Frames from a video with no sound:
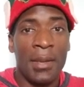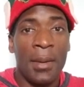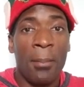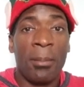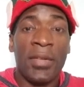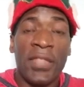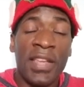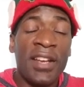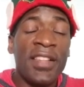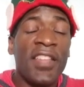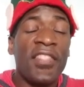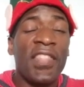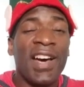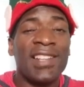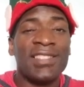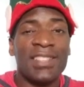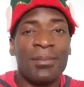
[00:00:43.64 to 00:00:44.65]
But at the end of that
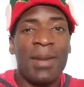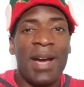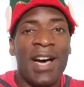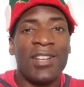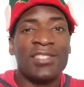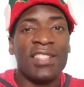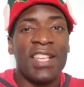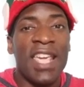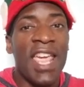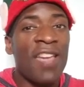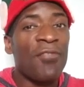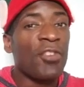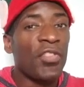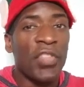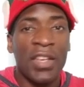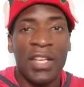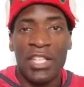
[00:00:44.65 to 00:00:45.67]
1,000 miles,
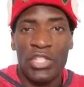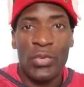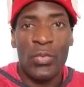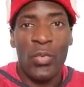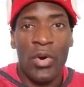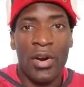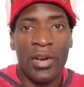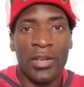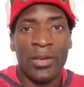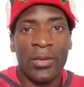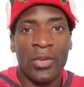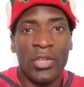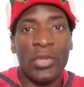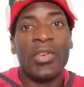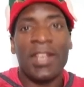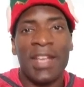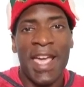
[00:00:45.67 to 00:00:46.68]
everything that you want,
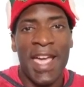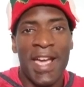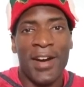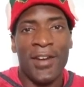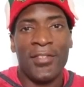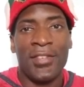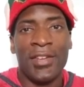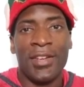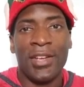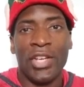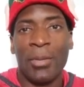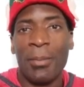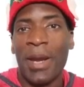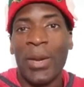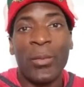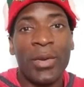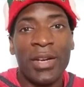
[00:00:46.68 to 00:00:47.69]
you can have. No
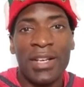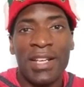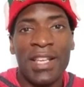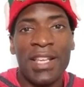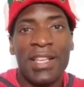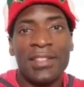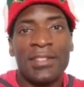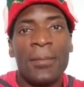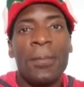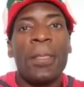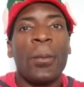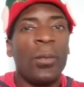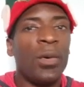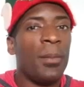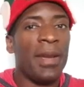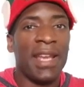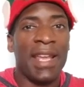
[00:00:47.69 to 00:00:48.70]
matter what it is,
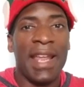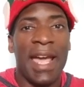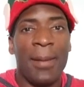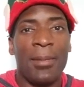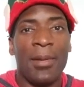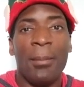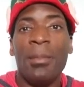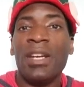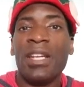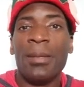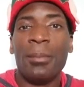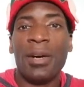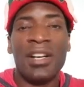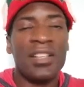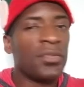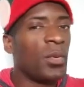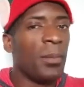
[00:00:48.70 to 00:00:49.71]
we'll make it happen. $1 million,
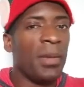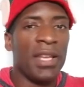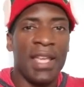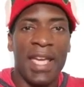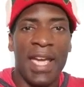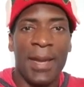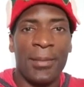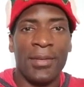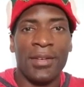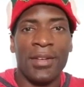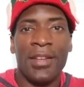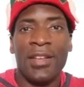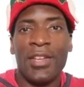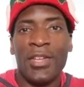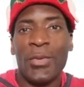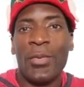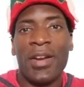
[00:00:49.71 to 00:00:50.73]
we'll make it happen.
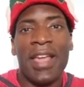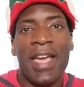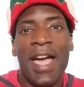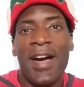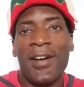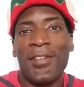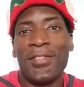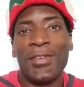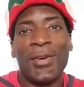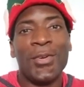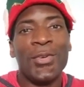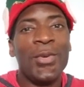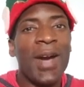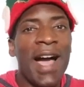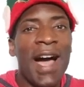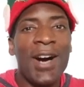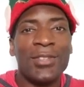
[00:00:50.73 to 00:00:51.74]
You want to have, a new
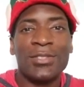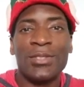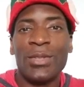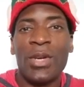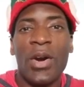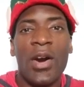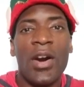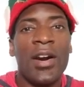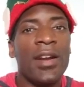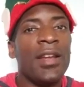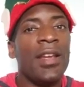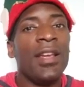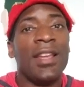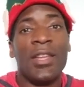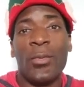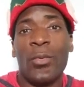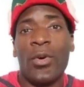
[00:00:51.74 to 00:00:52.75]
house, new car.
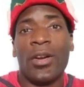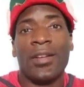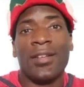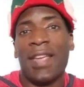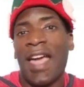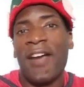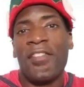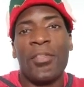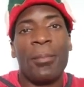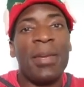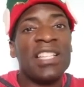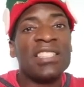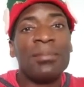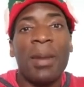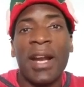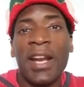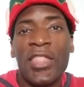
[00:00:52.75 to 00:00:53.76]
You want to have the
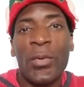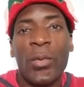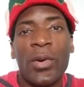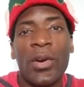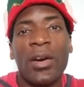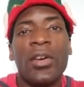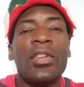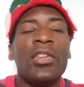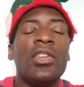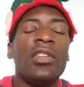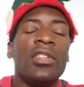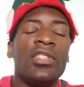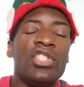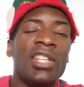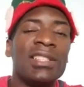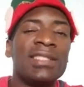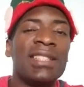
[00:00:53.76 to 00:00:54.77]
best body in the world. You
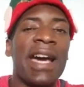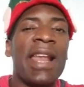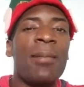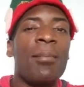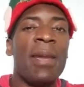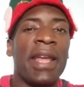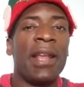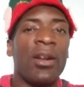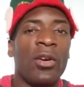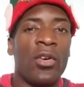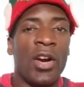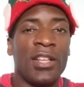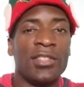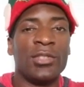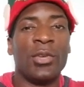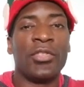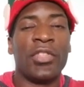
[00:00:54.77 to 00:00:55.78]
just got to make it
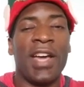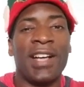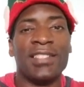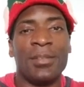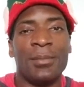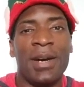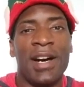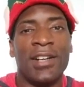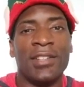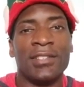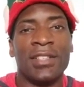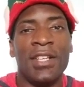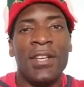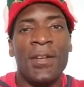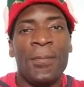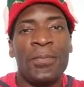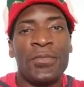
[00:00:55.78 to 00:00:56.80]
across those 1,000 miles.
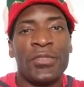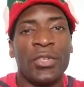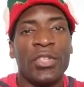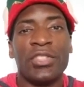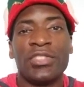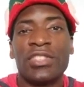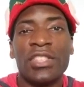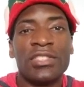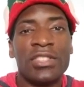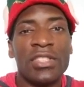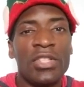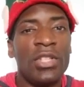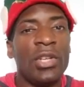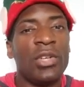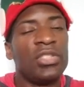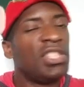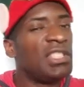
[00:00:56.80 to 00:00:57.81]
So your sister,
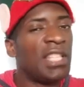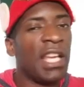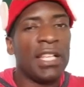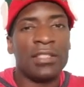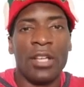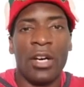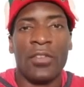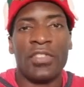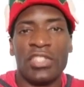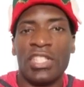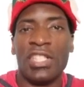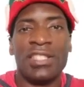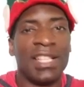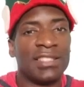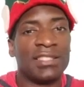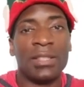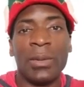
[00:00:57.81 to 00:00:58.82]
she takes off and she's
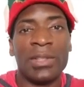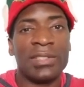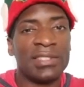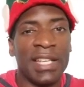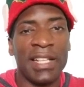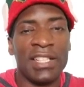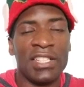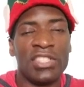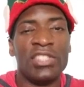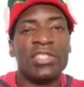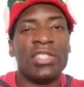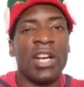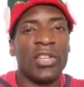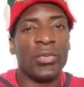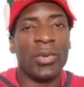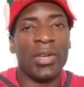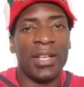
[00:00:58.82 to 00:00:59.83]
like so excited. She
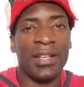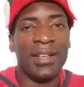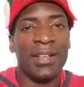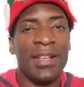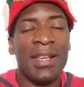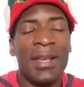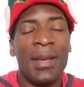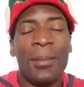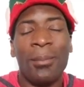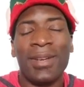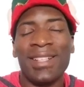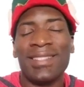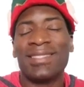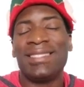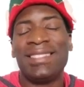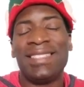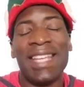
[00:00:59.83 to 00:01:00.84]
starts running. But
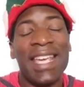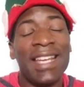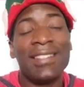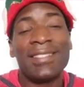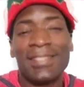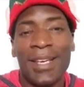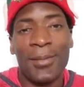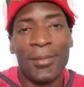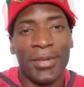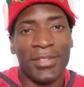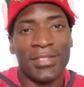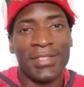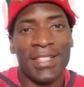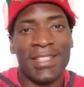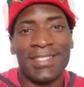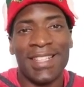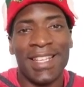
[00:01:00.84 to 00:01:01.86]
it's dead summers.
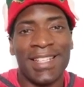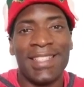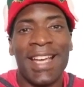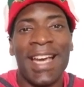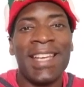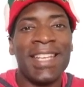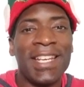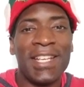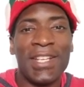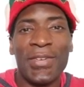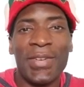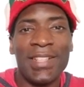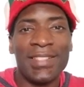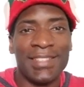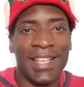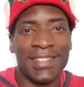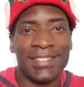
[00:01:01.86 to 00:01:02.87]
It's like 98
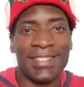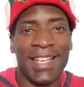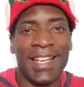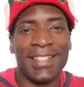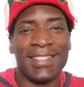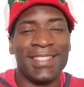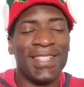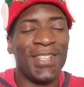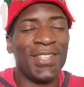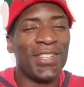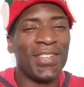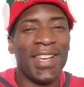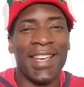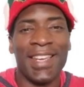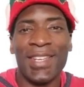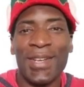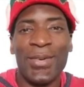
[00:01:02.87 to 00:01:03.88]
degrees outside. So you're
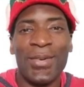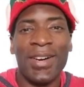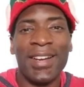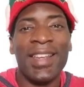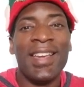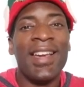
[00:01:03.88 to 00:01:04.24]
like, you know what?